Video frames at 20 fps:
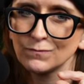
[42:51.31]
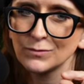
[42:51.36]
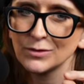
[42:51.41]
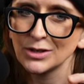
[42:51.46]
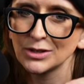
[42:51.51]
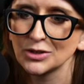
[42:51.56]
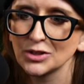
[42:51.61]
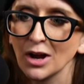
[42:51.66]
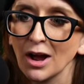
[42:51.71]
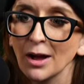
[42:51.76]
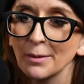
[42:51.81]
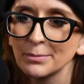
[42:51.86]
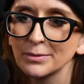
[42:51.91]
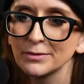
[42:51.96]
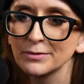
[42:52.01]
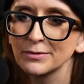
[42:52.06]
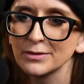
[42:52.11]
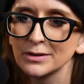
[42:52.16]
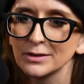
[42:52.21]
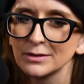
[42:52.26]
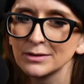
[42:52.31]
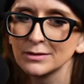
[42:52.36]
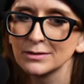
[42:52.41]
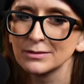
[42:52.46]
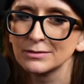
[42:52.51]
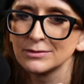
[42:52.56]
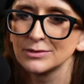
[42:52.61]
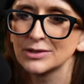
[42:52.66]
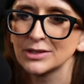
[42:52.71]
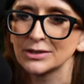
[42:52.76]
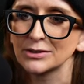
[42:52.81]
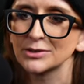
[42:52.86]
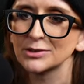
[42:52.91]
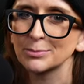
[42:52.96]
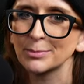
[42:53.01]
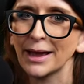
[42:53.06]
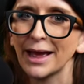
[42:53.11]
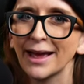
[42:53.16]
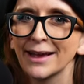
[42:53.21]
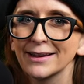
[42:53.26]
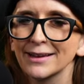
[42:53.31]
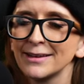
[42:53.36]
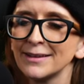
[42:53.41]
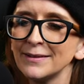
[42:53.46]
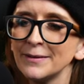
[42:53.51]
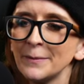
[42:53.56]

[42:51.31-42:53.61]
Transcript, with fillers: the top of the deer's back,